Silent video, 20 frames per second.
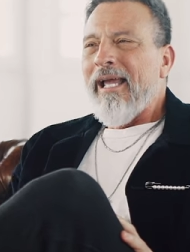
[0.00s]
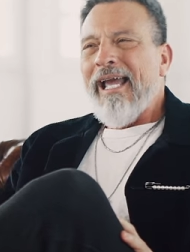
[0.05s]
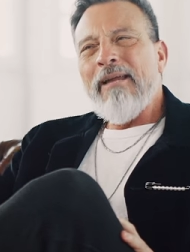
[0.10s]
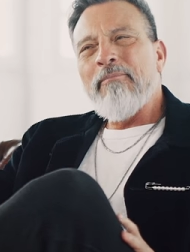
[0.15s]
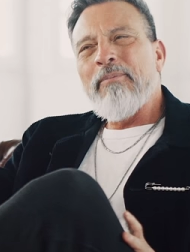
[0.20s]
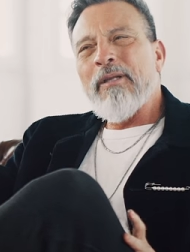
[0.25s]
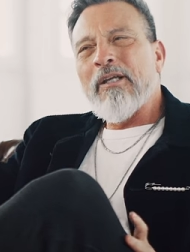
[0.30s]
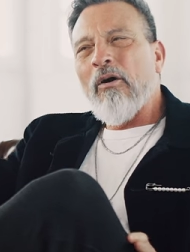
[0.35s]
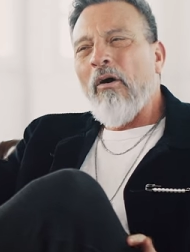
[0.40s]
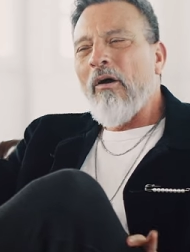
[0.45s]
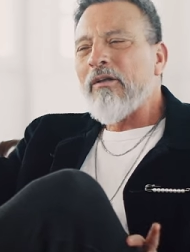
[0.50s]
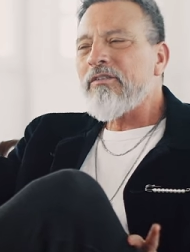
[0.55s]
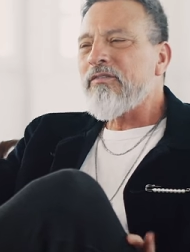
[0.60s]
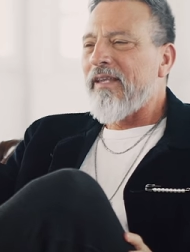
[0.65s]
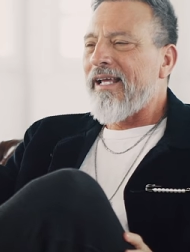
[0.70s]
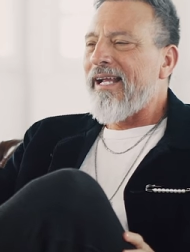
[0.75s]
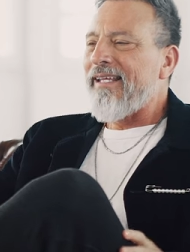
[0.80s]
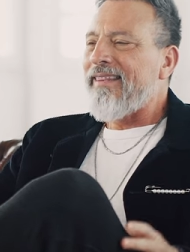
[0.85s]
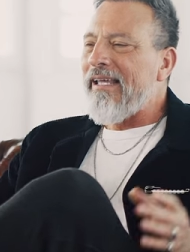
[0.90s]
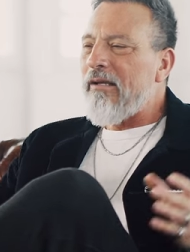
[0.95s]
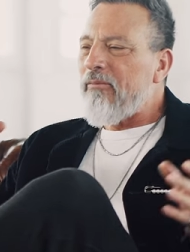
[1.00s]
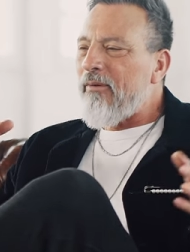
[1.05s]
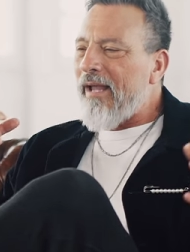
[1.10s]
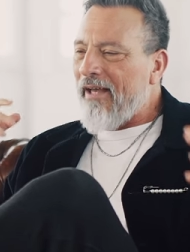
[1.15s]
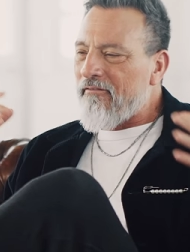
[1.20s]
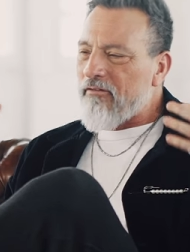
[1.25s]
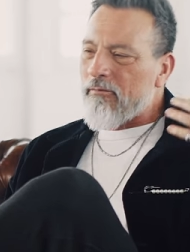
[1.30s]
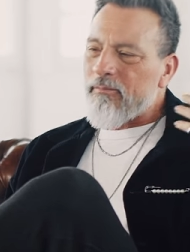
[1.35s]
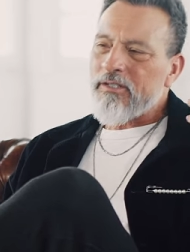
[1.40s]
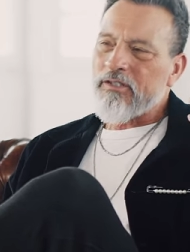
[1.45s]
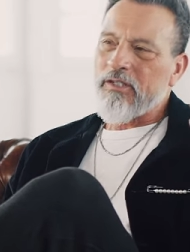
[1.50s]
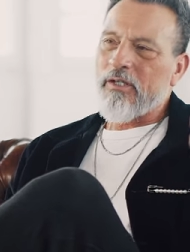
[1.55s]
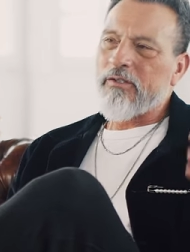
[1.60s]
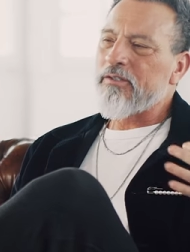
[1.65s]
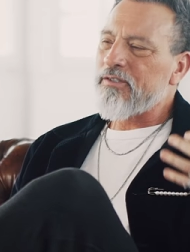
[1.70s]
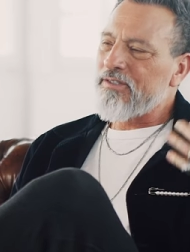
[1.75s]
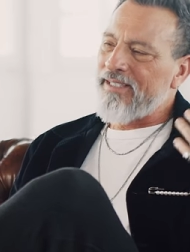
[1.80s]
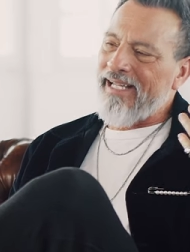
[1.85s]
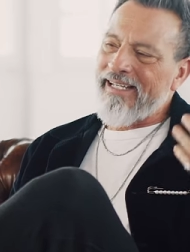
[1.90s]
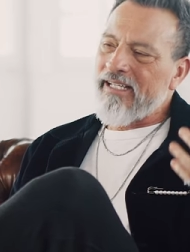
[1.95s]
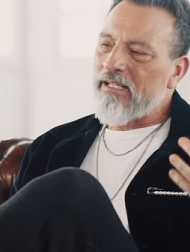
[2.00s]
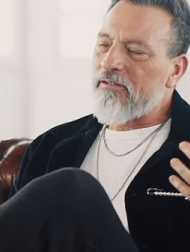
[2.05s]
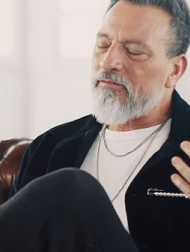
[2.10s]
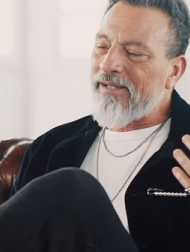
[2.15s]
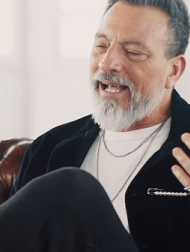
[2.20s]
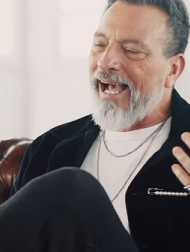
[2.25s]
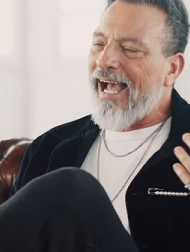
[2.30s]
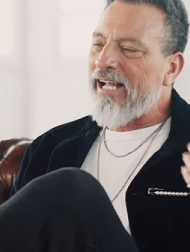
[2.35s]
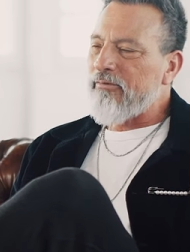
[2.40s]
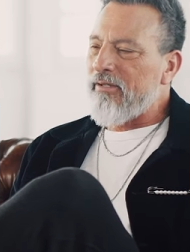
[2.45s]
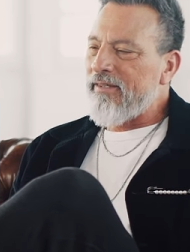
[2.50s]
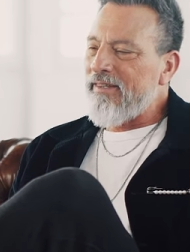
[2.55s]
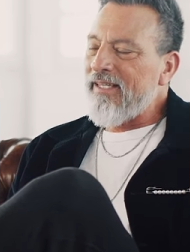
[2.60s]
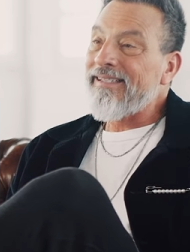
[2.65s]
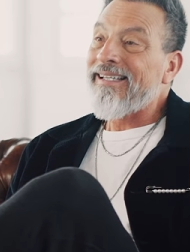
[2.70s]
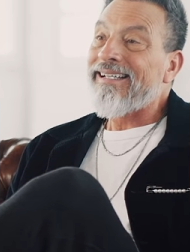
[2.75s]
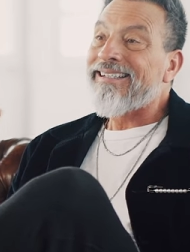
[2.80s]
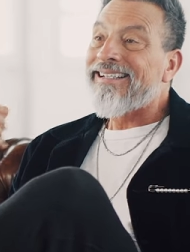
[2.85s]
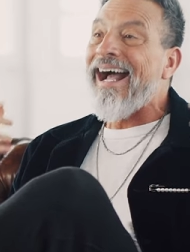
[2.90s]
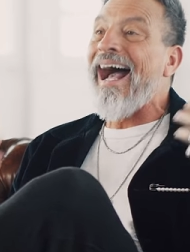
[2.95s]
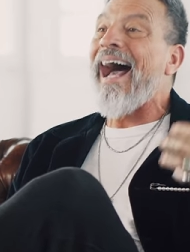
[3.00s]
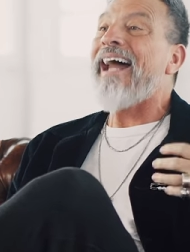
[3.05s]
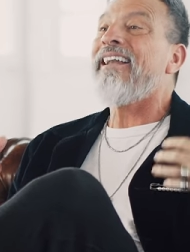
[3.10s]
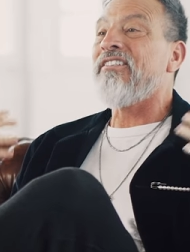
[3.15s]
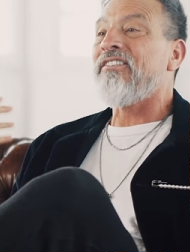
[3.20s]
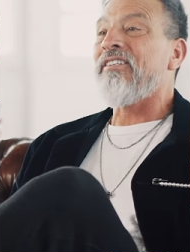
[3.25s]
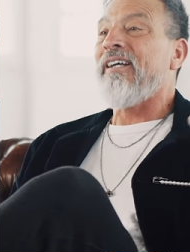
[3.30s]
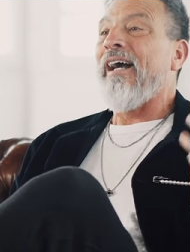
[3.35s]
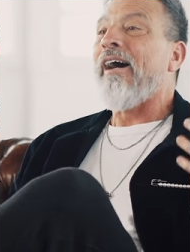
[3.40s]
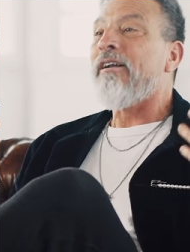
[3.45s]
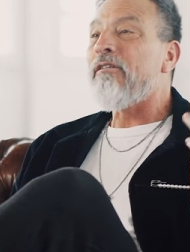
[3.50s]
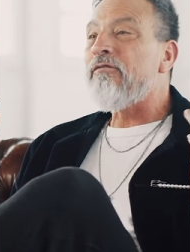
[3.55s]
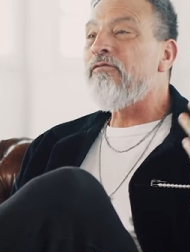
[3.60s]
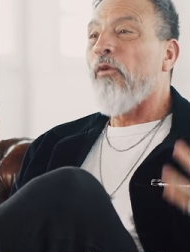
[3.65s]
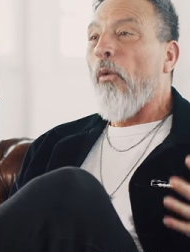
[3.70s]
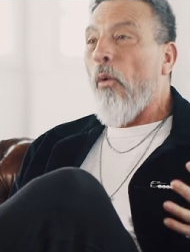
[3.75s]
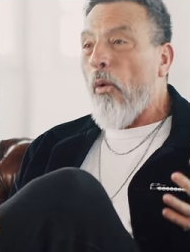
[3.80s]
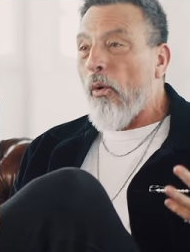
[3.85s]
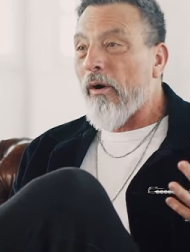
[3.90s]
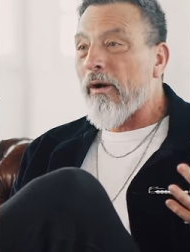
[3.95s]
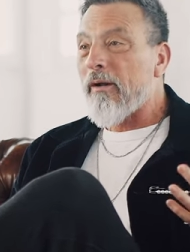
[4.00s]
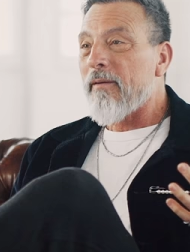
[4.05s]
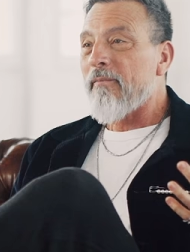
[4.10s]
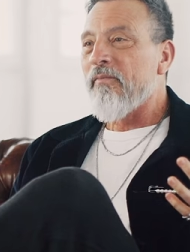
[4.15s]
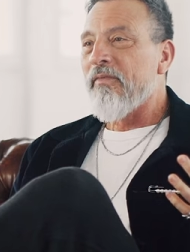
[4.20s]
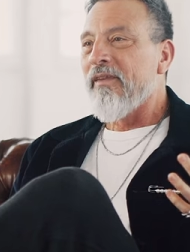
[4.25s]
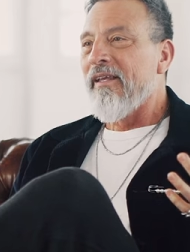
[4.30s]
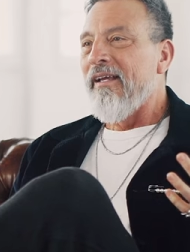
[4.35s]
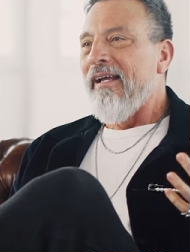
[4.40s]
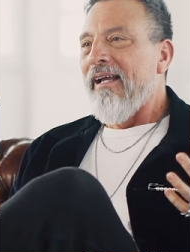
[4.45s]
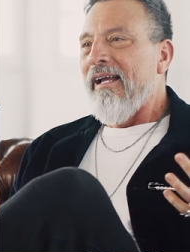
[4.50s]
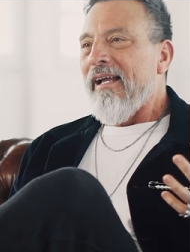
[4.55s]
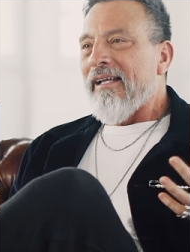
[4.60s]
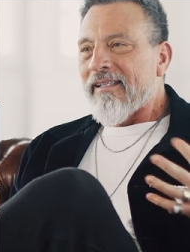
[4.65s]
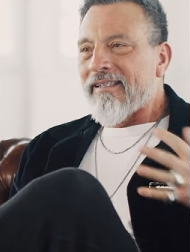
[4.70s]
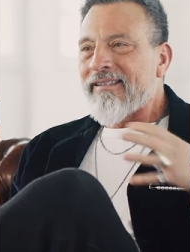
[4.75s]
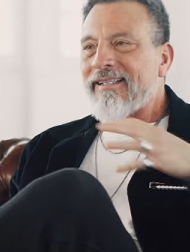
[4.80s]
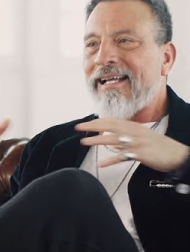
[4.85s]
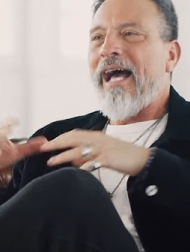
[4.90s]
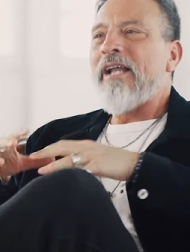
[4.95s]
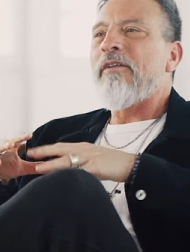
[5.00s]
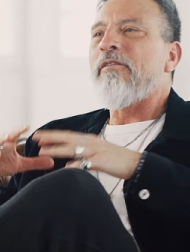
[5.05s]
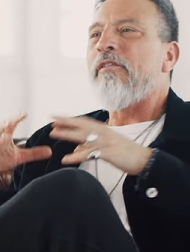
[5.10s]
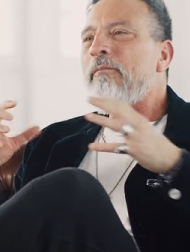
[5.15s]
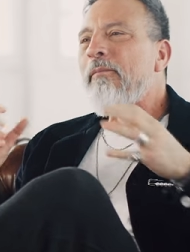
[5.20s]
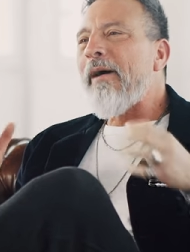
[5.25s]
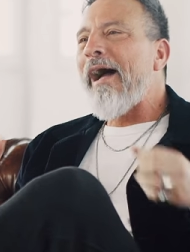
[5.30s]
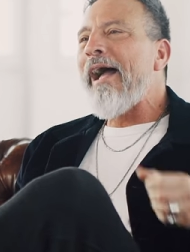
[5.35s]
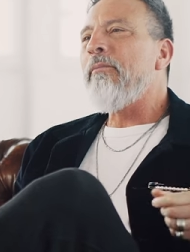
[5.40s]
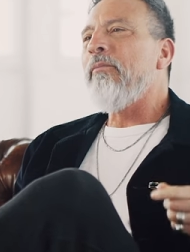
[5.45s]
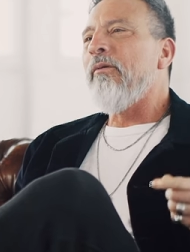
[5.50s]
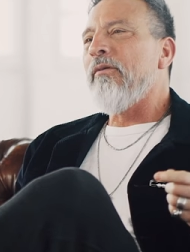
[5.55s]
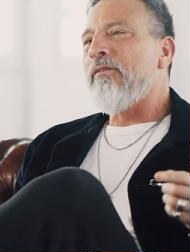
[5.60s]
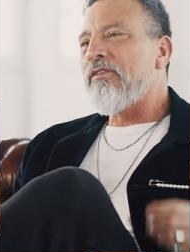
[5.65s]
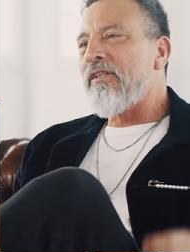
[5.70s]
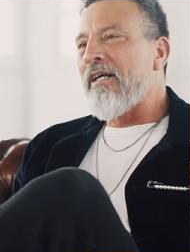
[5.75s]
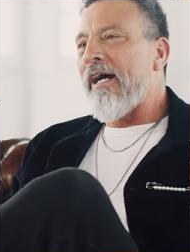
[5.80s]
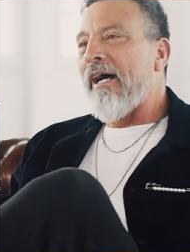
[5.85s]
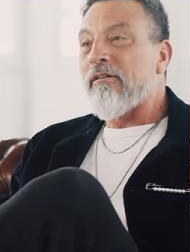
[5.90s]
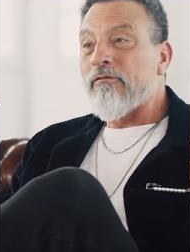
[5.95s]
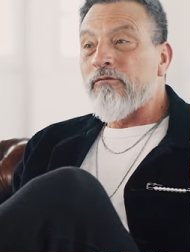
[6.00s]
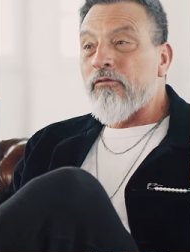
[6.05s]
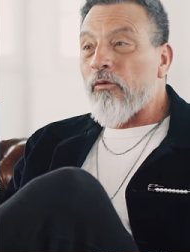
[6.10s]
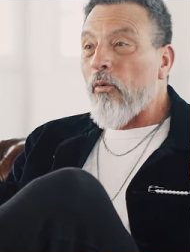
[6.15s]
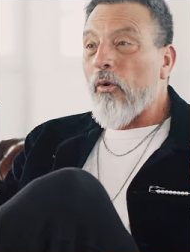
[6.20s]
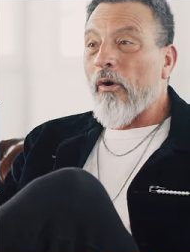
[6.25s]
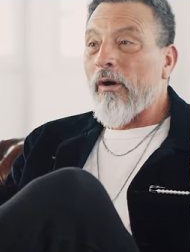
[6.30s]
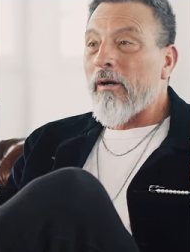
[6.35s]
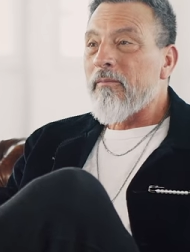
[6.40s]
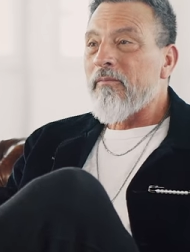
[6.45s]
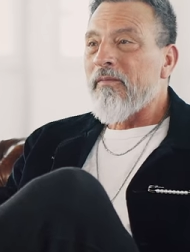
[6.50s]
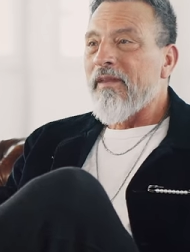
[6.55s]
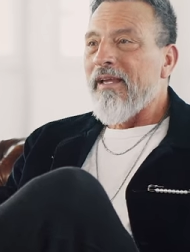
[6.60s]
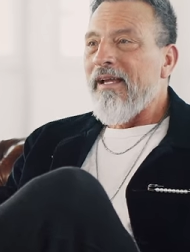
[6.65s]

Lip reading: And because of that, I think we have a misunderstanding of God. We think that God is a God of war, that the God of the Bible is a God of war.